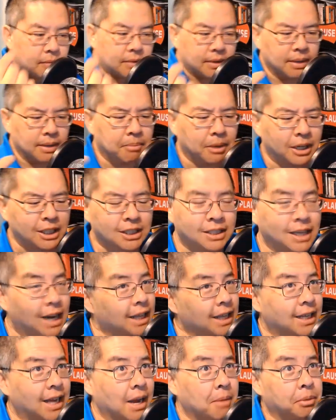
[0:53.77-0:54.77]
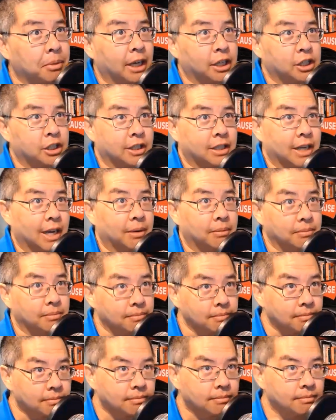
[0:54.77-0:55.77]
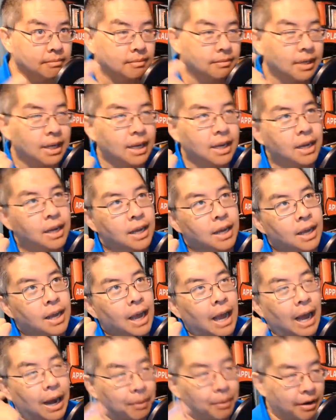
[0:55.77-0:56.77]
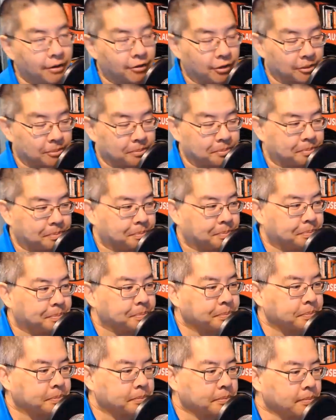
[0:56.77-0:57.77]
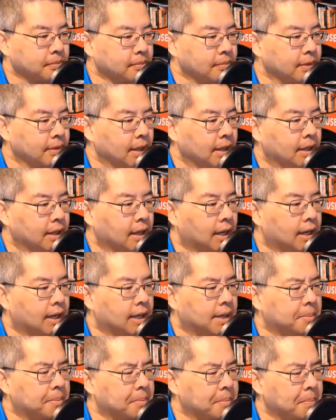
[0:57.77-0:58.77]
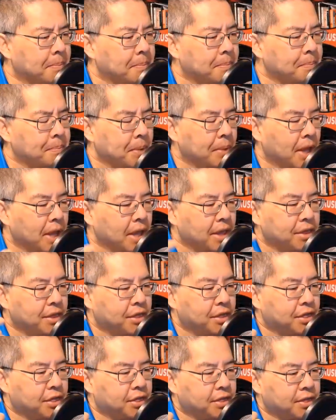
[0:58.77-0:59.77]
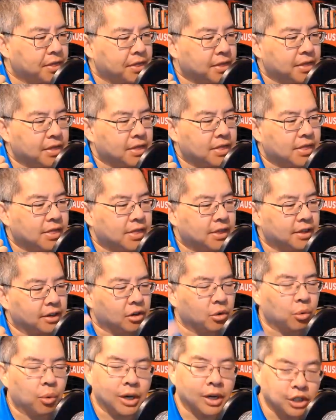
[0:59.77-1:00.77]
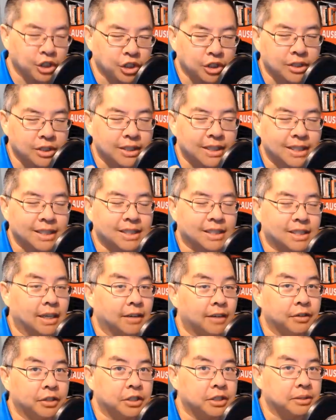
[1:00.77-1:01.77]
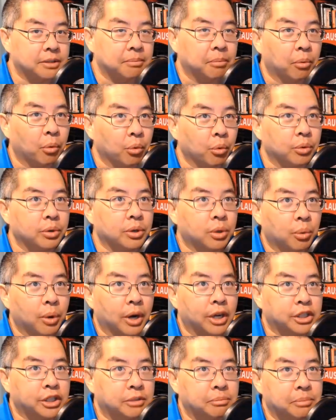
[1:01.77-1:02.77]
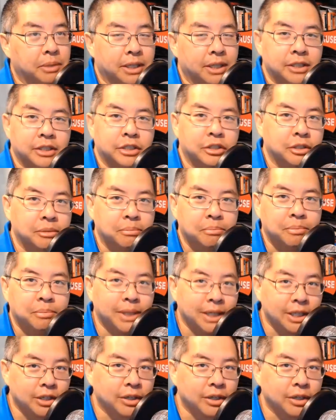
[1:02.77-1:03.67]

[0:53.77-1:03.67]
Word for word: but it's not in the application now. However, the question itself is an important question because there's a bigger